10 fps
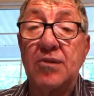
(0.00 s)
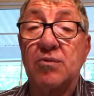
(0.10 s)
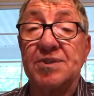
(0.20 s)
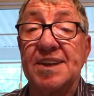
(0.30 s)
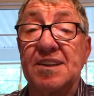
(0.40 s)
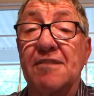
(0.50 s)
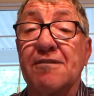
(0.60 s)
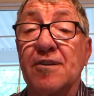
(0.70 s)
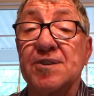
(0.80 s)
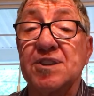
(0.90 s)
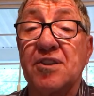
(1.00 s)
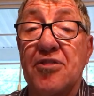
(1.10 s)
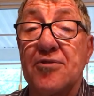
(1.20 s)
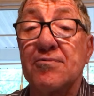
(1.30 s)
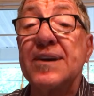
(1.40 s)
We'll sing the first
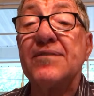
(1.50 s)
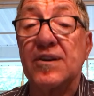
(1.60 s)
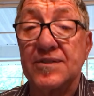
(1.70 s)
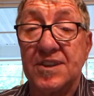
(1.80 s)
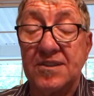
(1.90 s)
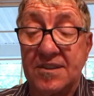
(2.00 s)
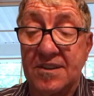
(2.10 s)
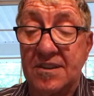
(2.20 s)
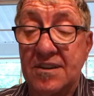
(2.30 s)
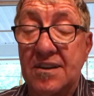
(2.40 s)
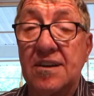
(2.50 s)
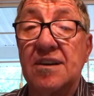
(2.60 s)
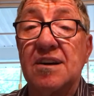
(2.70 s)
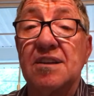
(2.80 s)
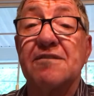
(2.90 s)
three verses.
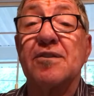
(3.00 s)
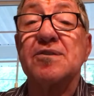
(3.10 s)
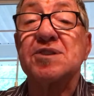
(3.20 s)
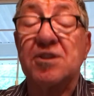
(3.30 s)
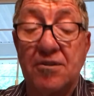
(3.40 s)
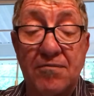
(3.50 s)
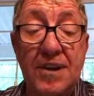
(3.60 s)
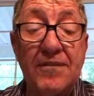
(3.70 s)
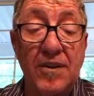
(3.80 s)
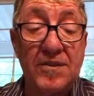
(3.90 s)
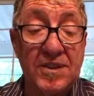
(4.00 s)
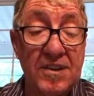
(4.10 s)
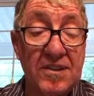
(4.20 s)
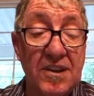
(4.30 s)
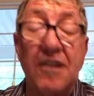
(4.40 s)
The first three
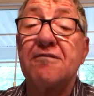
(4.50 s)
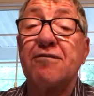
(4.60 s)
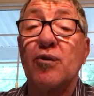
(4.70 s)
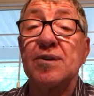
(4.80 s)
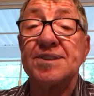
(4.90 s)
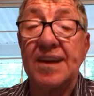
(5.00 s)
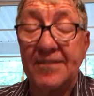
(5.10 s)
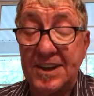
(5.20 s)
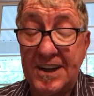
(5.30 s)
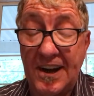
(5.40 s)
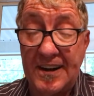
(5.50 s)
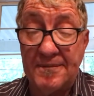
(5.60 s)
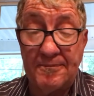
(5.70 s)
verses of 479.